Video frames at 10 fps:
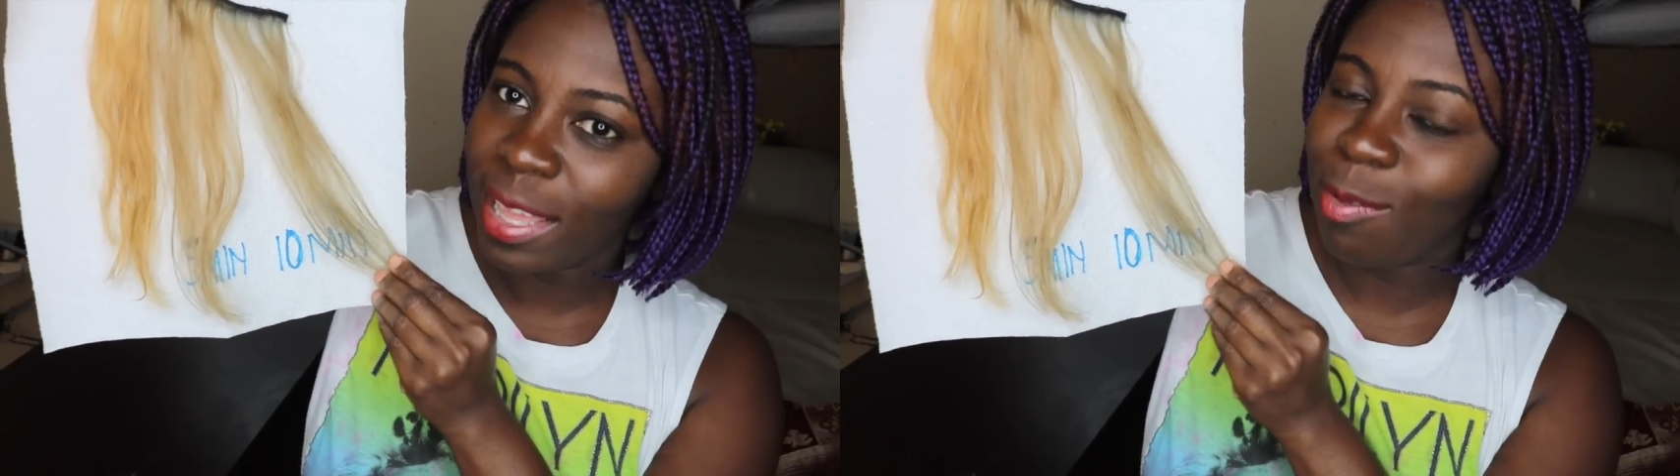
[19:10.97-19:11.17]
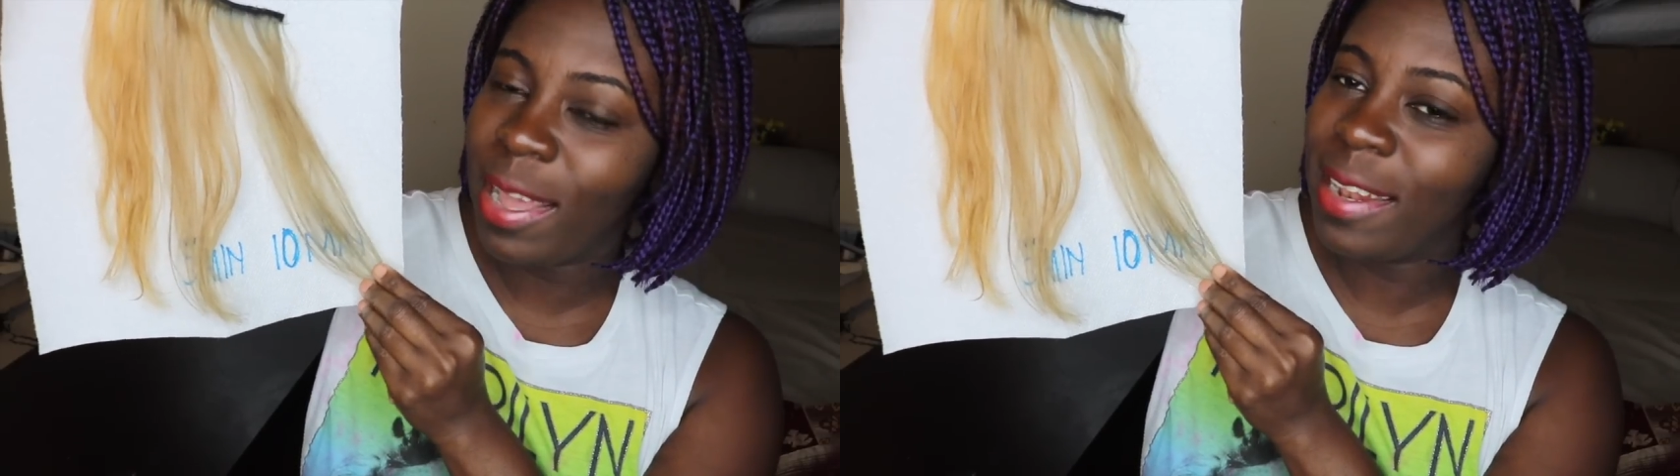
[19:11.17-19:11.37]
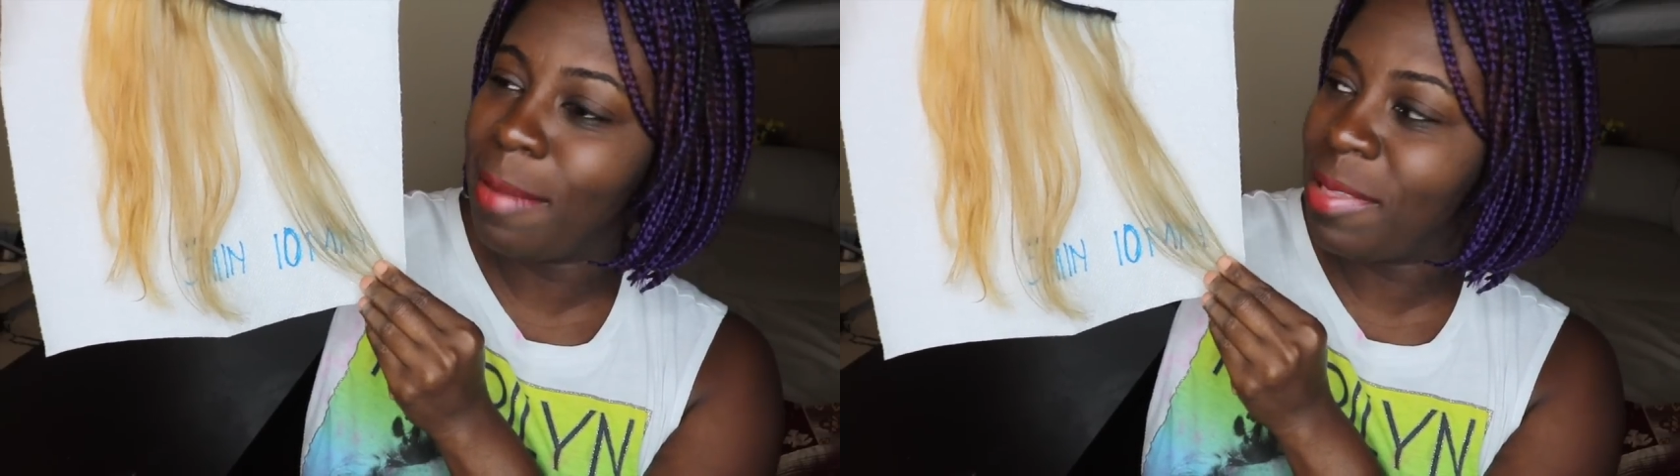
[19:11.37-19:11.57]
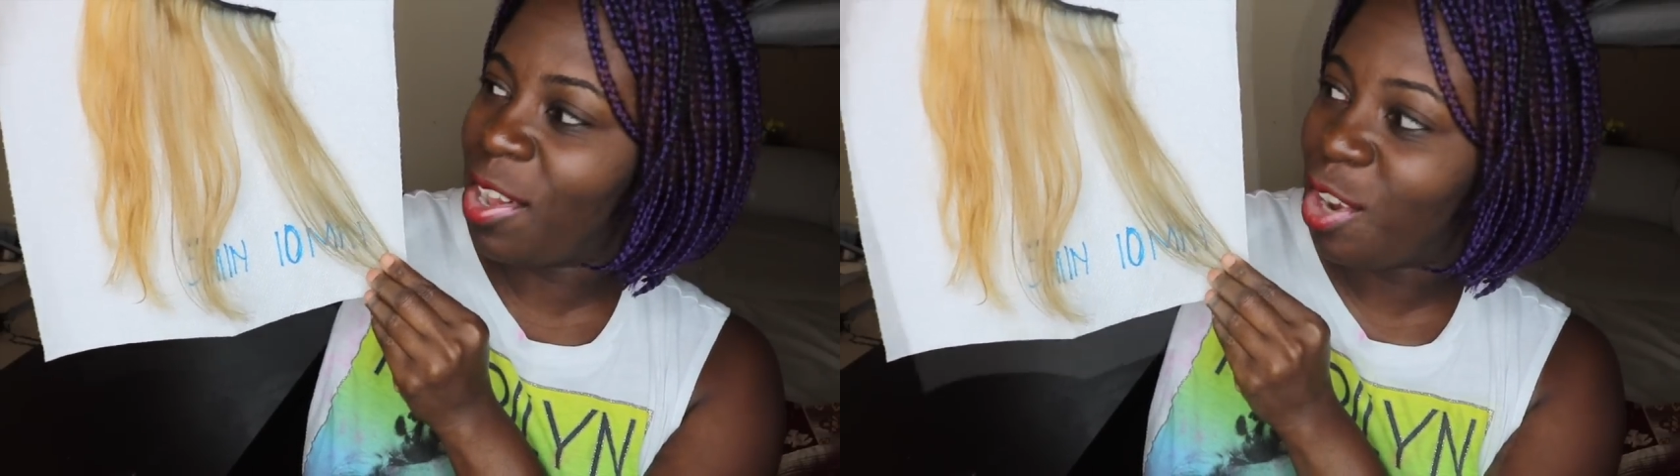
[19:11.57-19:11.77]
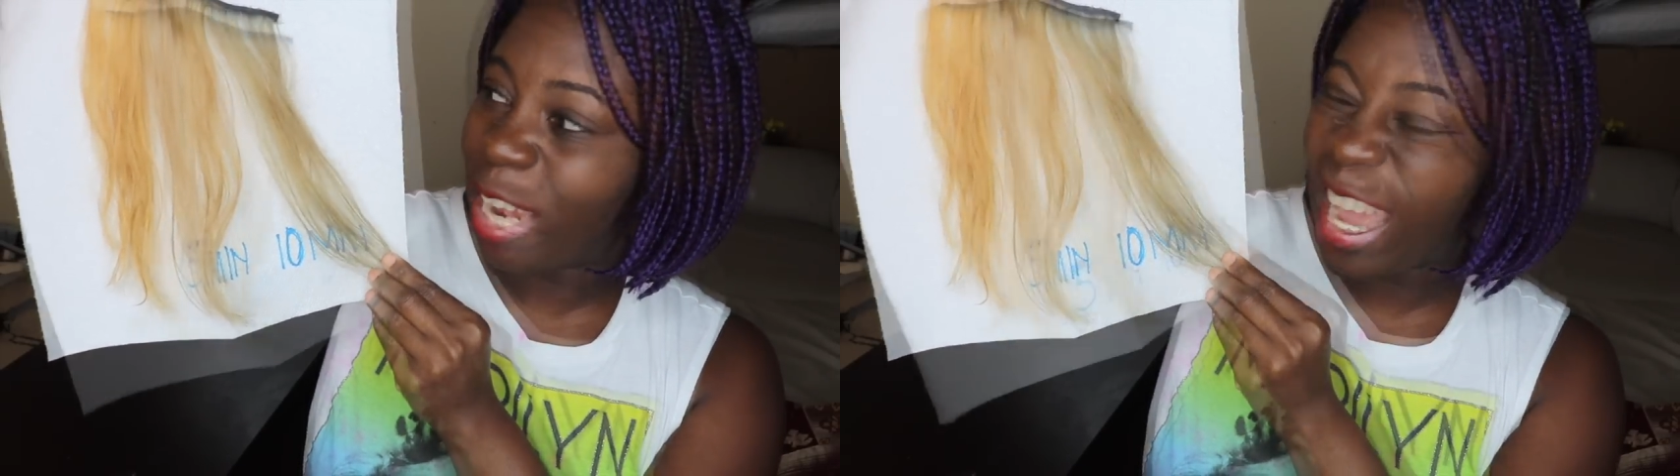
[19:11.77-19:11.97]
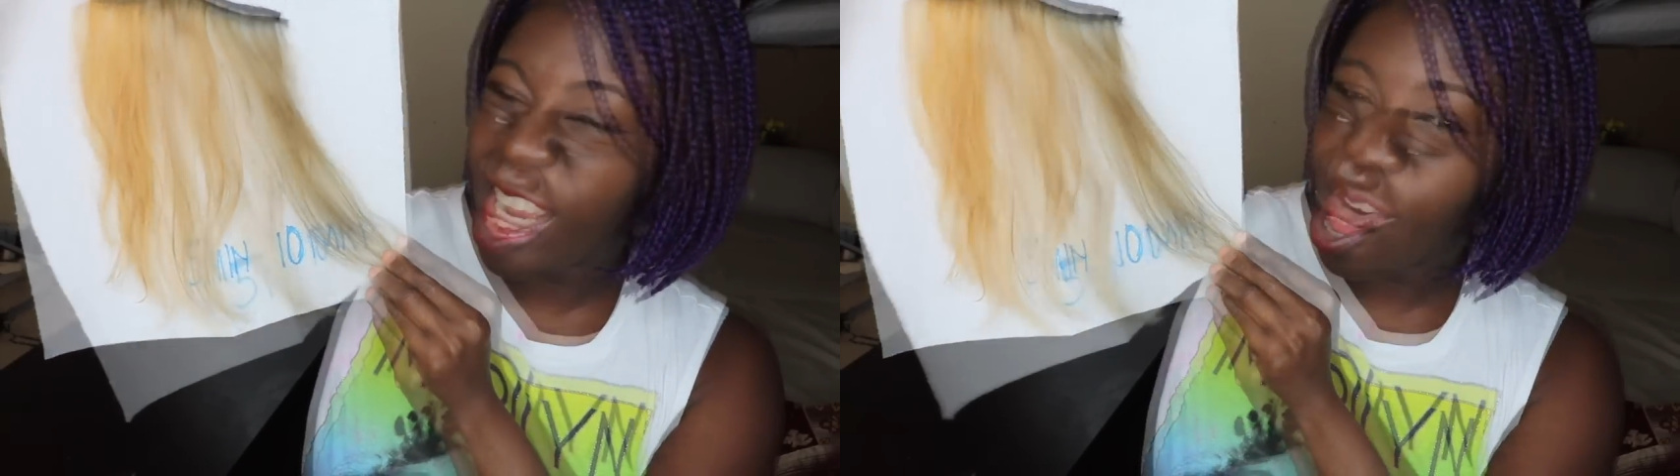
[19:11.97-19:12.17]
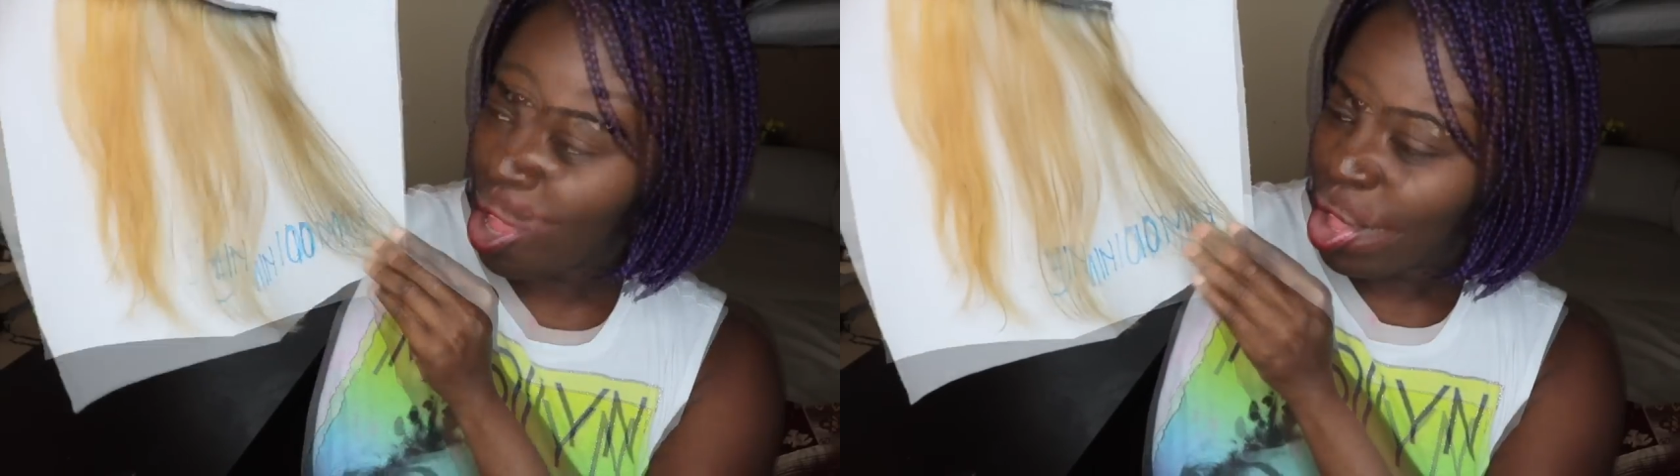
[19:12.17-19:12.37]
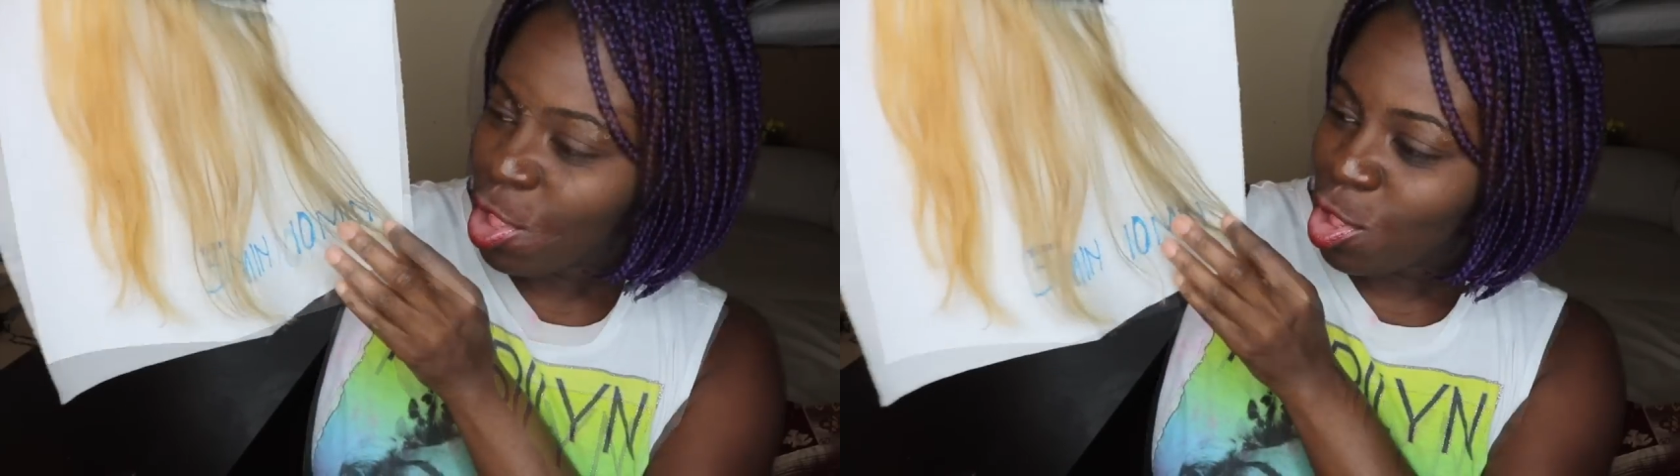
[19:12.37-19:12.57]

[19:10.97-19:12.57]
it will end up turning like green.